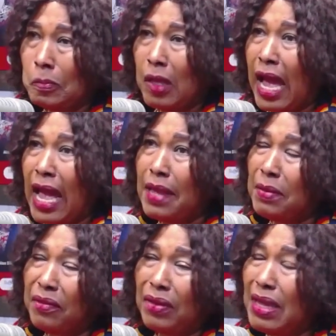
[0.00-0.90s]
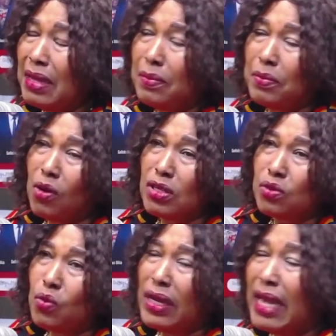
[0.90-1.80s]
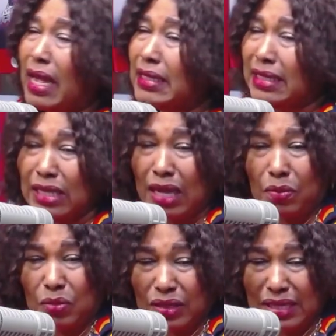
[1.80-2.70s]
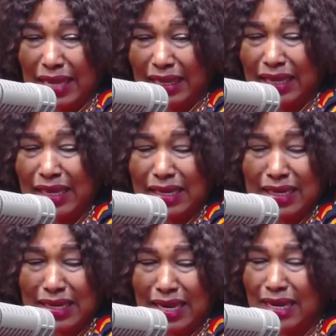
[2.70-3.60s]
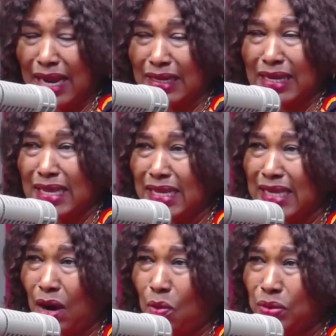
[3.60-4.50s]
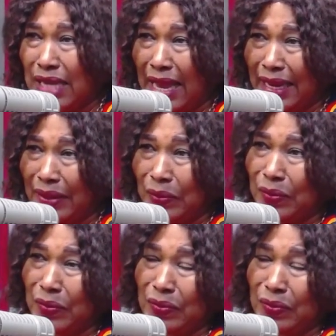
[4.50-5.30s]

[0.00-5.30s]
The IMF because when you see the key in the day na the ja omu jaye no.